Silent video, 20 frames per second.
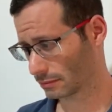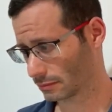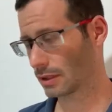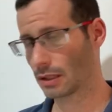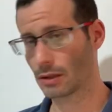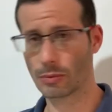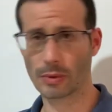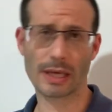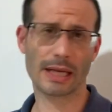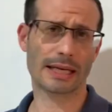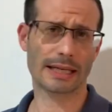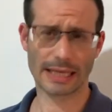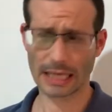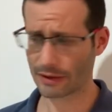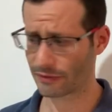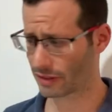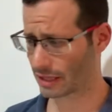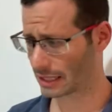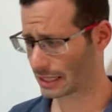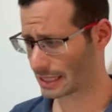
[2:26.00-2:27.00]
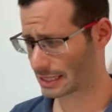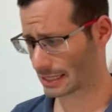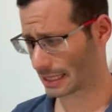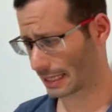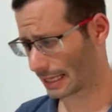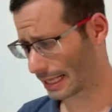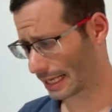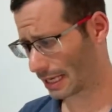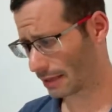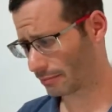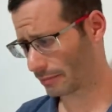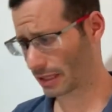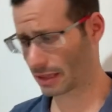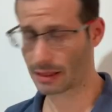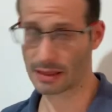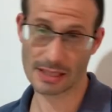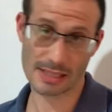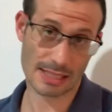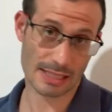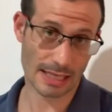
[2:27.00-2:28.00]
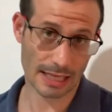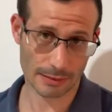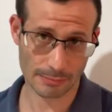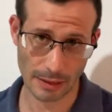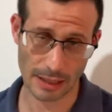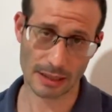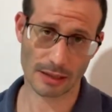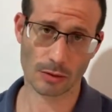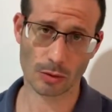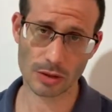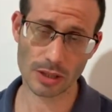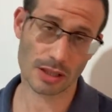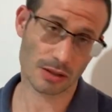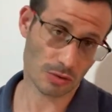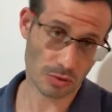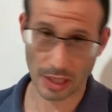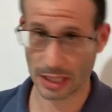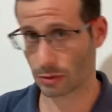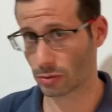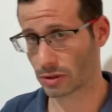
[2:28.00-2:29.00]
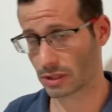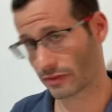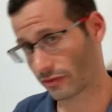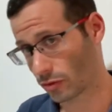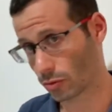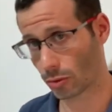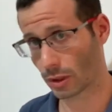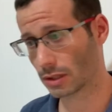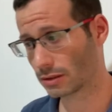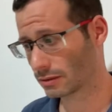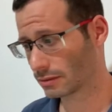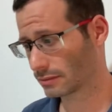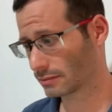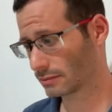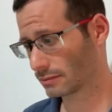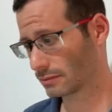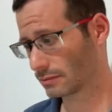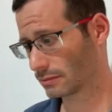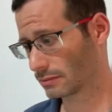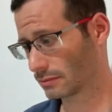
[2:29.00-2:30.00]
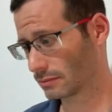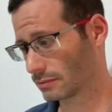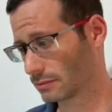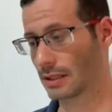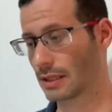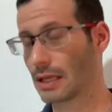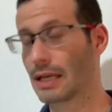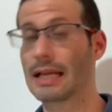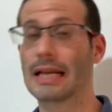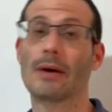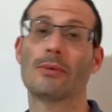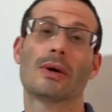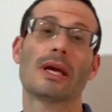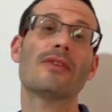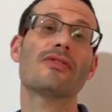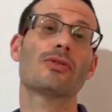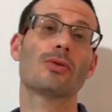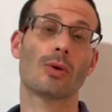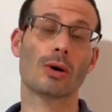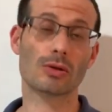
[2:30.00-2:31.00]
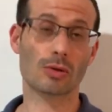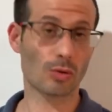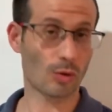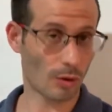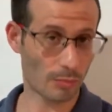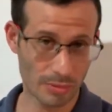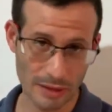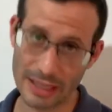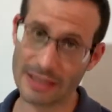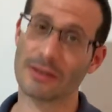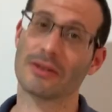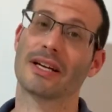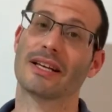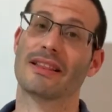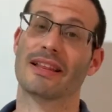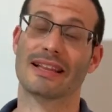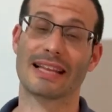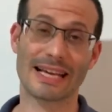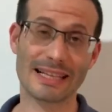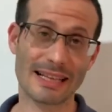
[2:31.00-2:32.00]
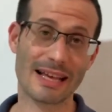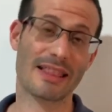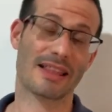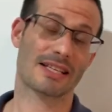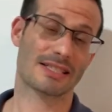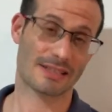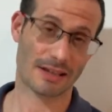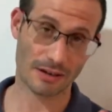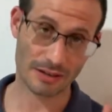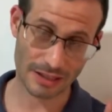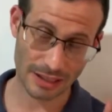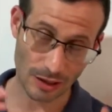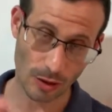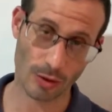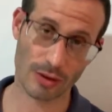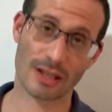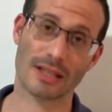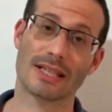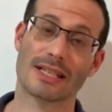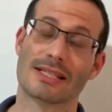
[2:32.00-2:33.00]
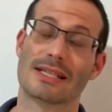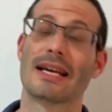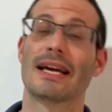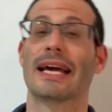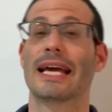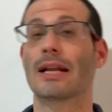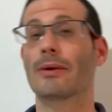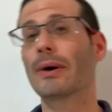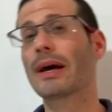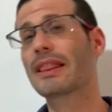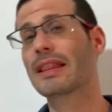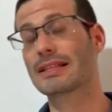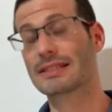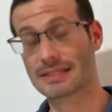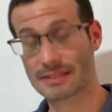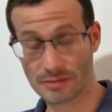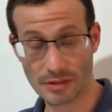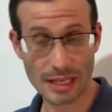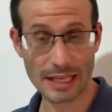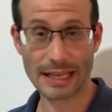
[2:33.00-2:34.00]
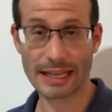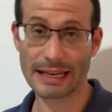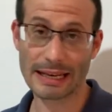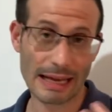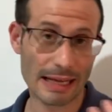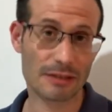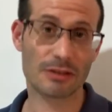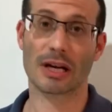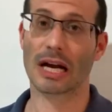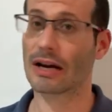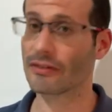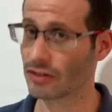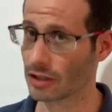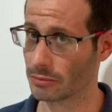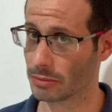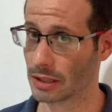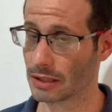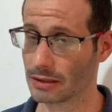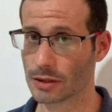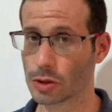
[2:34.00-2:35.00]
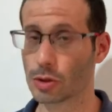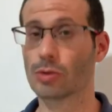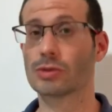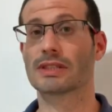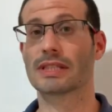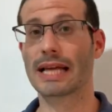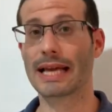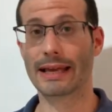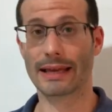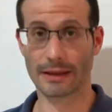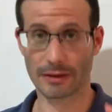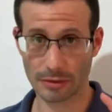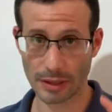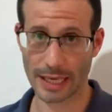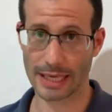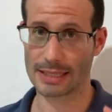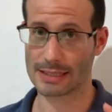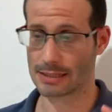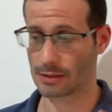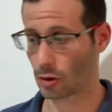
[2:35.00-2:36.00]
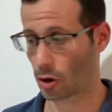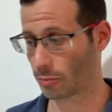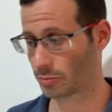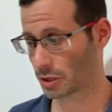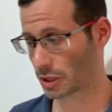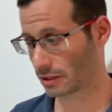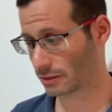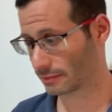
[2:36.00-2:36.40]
We can give the disk a name, but this is not mandatory. You can do it if you want. Now, if you want to obliterate the data that's currently on the disk in a way that's really not recoverable, choose the Erase option.